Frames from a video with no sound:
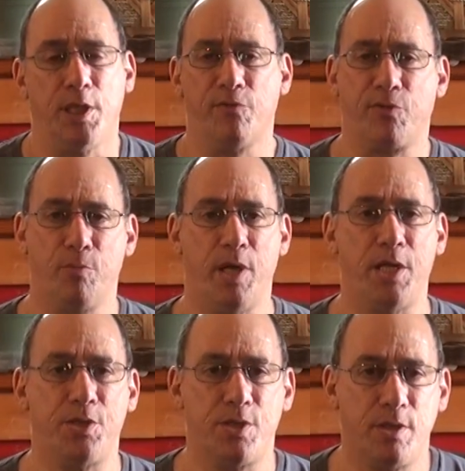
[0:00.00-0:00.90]

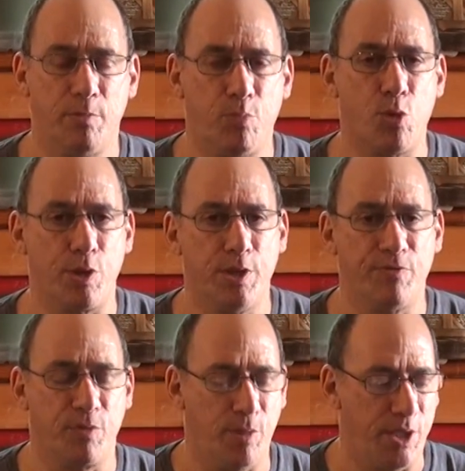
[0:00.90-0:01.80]
information, important
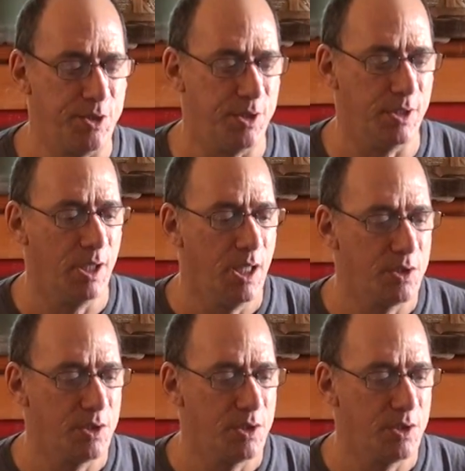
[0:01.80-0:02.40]
information.